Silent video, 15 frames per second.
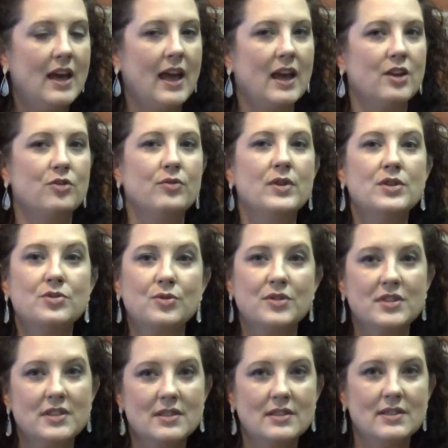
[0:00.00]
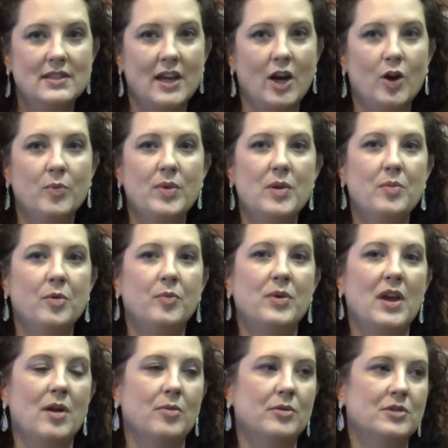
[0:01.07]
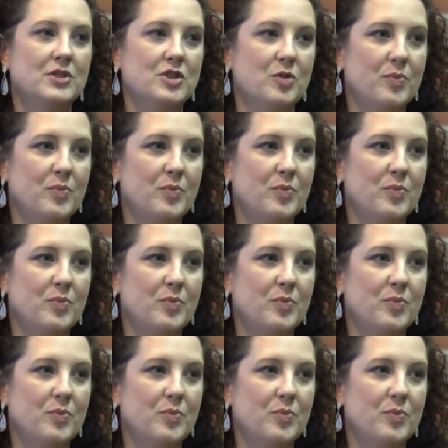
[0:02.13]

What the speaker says: and resources to help people be able to